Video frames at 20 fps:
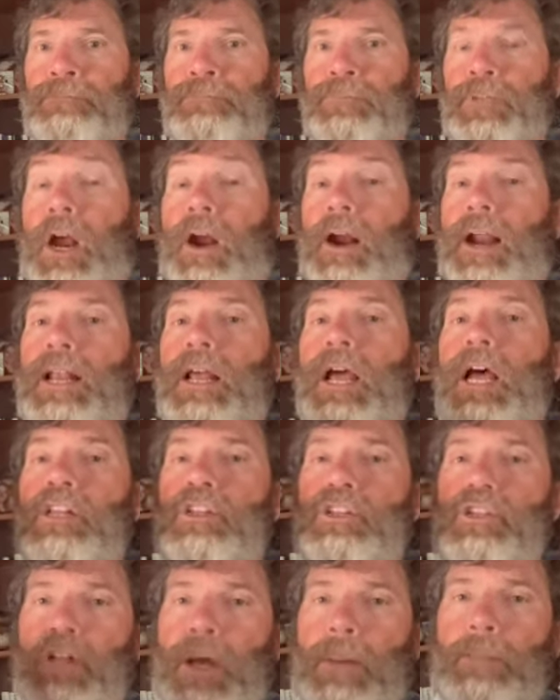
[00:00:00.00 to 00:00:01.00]
All right.
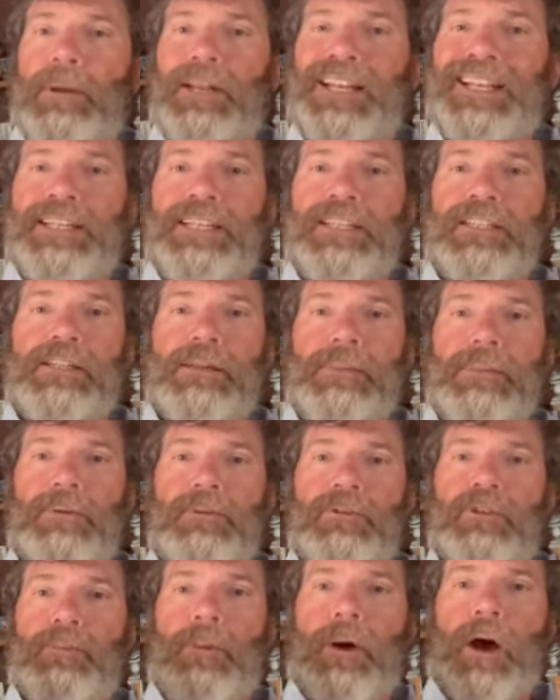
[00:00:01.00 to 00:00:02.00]
Somebody needs to be
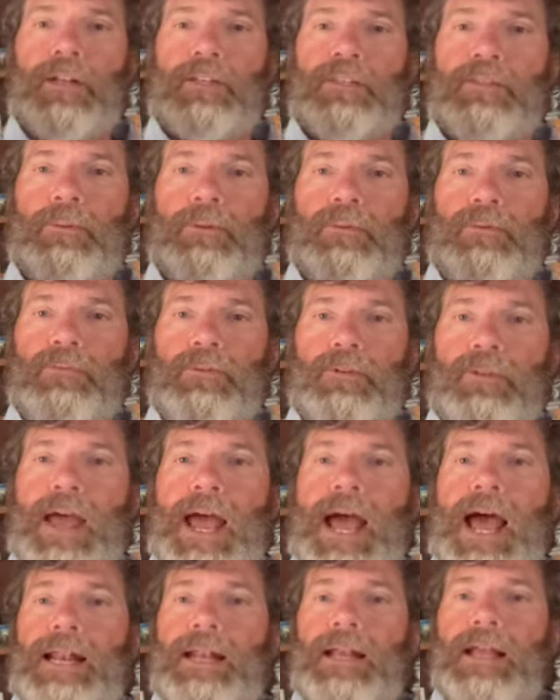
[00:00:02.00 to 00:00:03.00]
responsible for
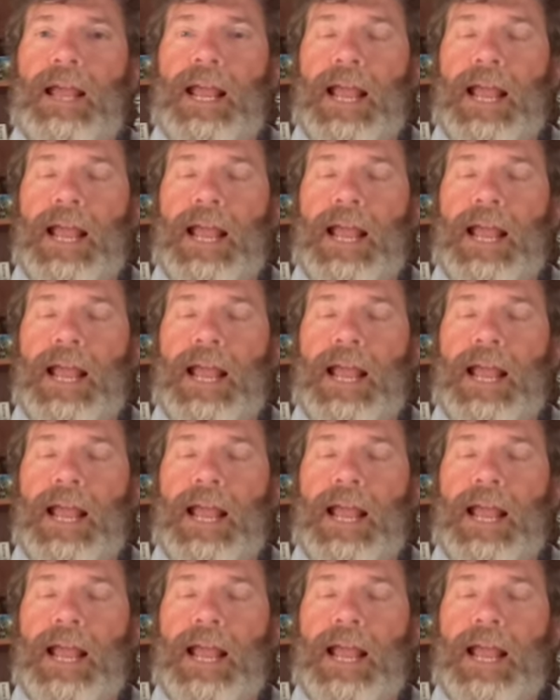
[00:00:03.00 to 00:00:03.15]
that.